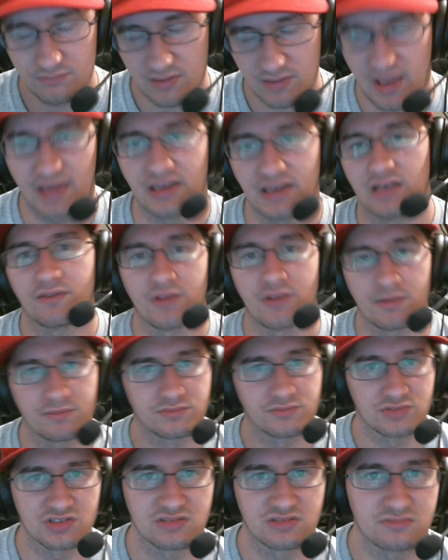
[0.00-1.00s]
any of them.
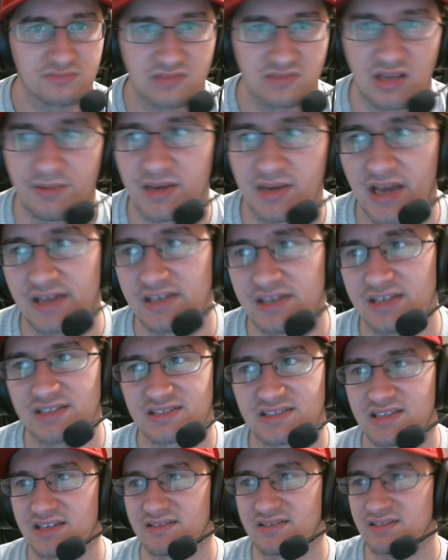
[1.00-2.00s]
Just give me
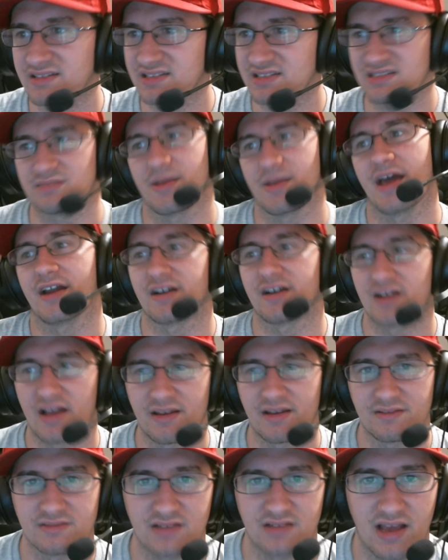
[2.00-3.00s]
ideas. It doesn't matter.
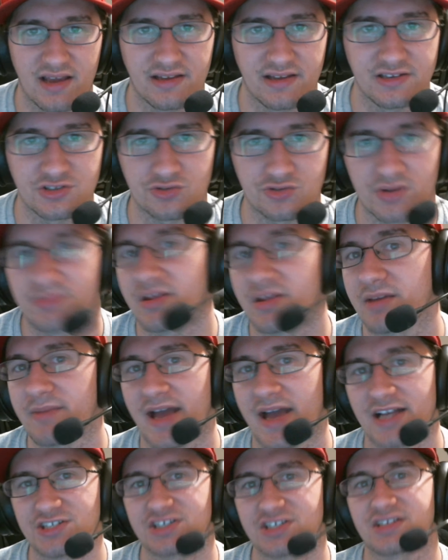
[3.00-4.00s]
I enjoy playing
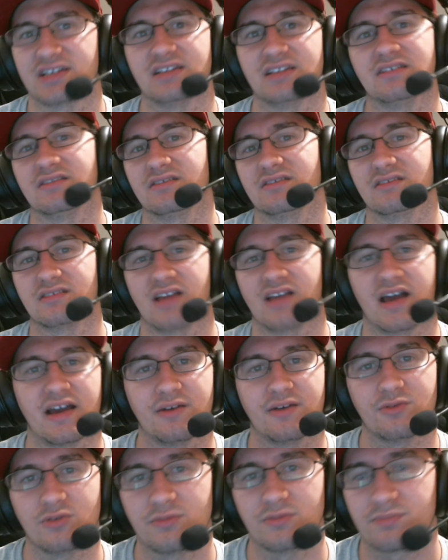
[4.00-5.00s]
Magic, and I
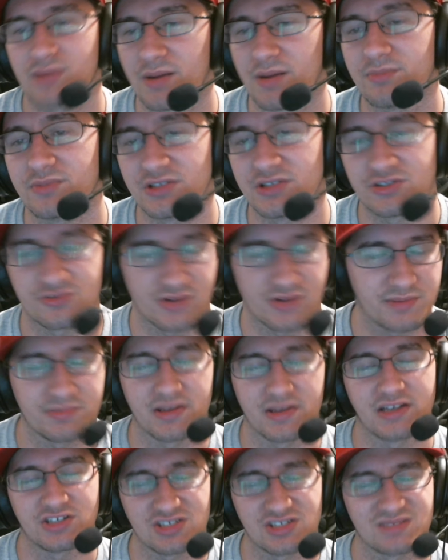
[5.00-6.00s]
will probably enjoy
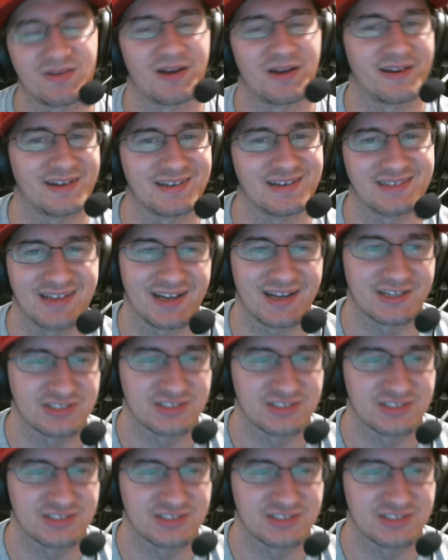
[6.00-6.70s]
playing just about any deck.